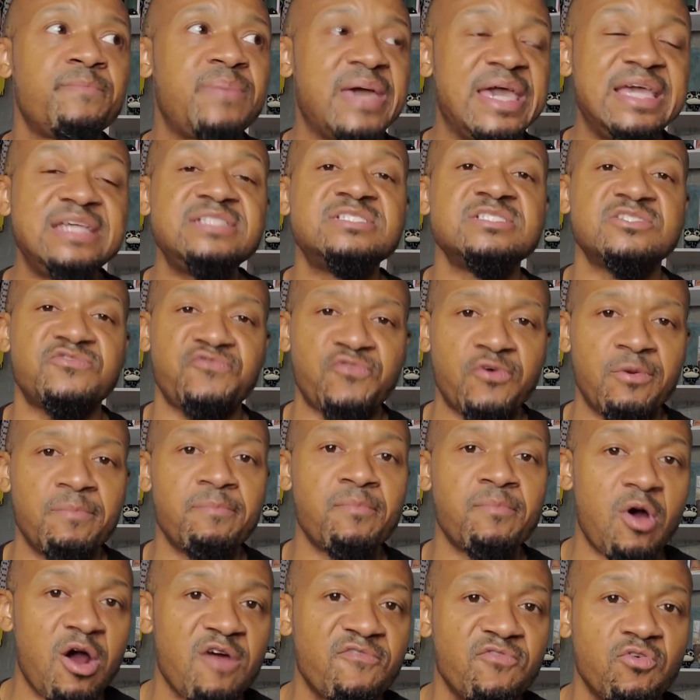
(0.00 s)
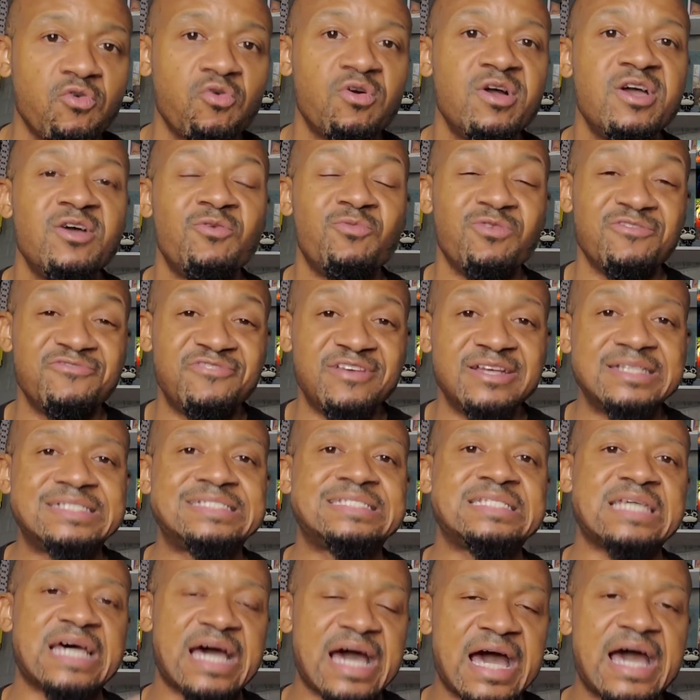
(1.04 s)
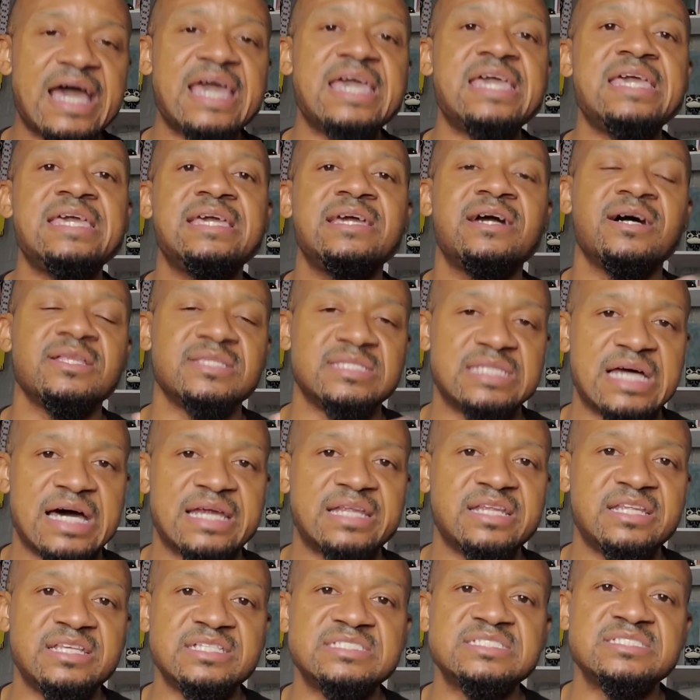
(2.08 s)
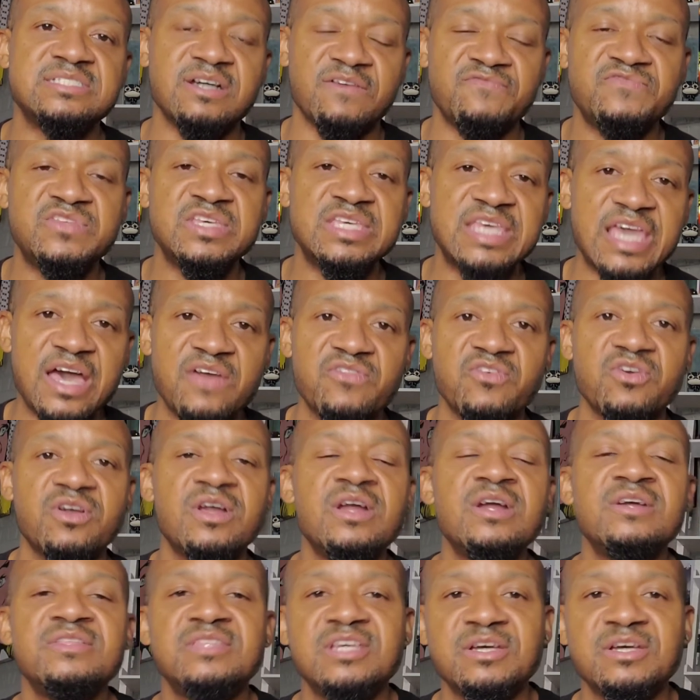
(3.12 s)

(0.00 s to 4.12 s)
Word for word: pages from Marvel where they're tying a lot of this stuff together.